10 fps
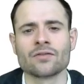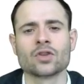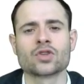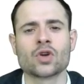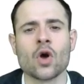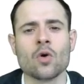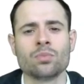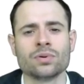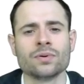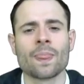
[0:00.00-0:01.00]
of the scope
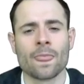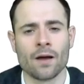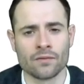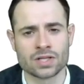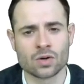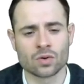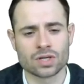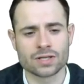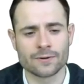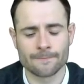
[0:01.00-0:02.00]
of this course.